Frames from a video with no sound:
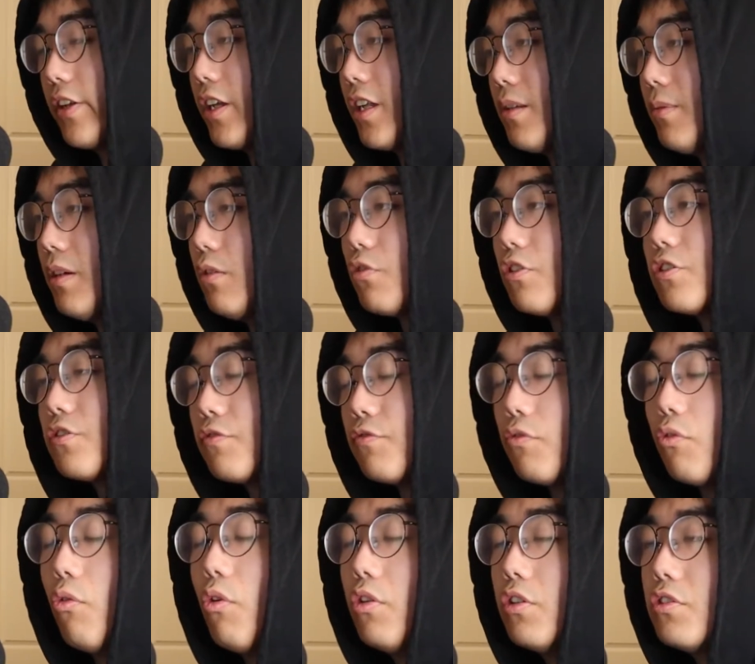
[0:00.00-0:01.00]
the anime was
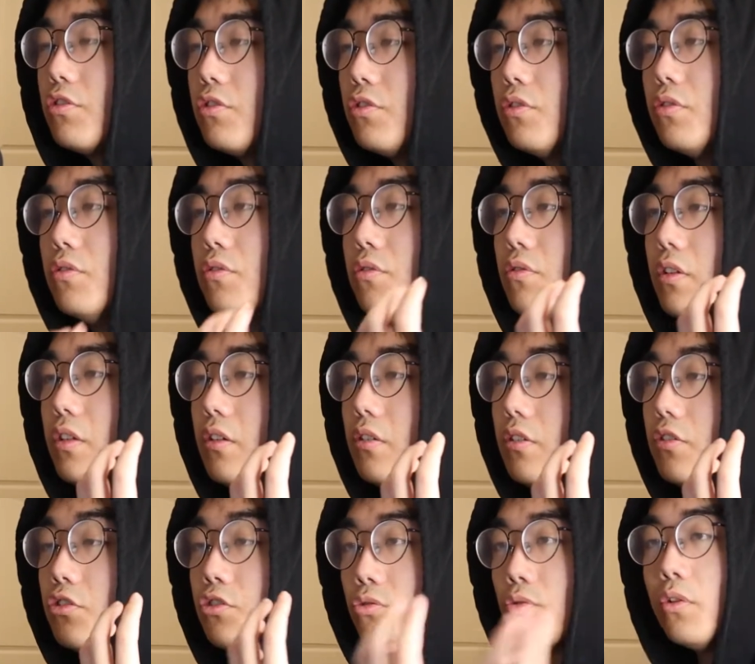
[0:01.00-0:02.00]
forced to
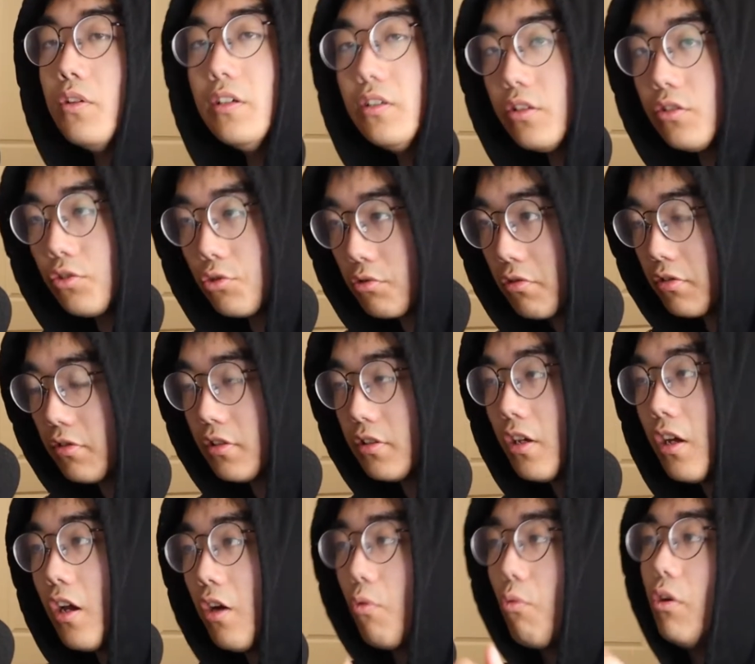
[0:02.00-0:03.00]
either shorten the story
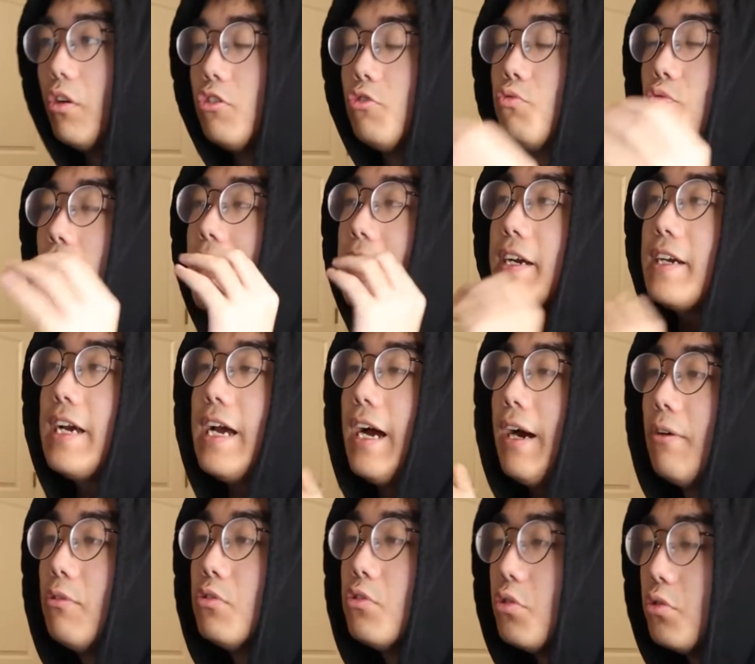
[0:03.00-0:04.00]
or drag it out